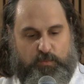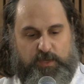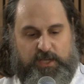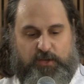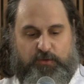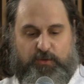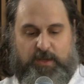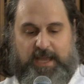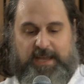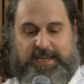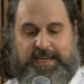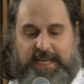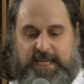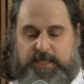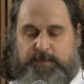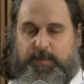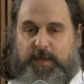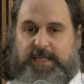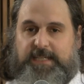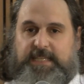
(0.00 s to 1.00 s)
We create an
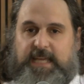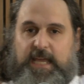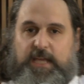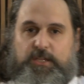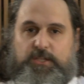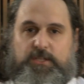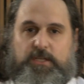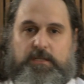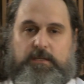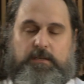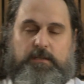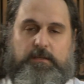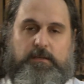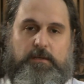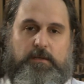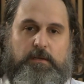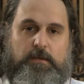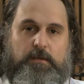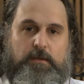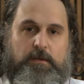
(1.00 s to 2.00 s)
expectation
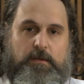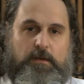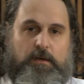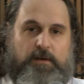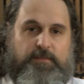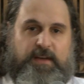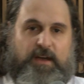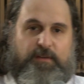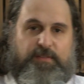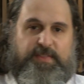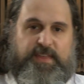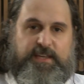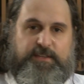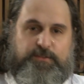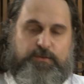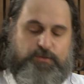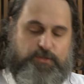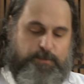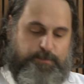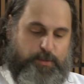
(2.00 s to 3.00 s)
of how
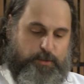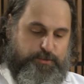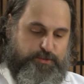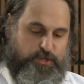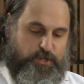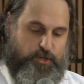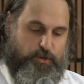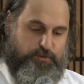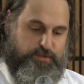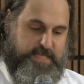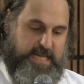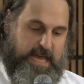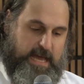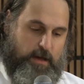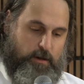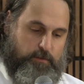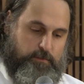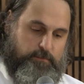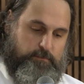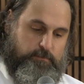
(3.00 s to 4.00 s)
things are supposed to go
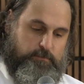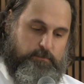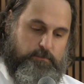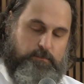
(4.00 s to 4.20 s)
down.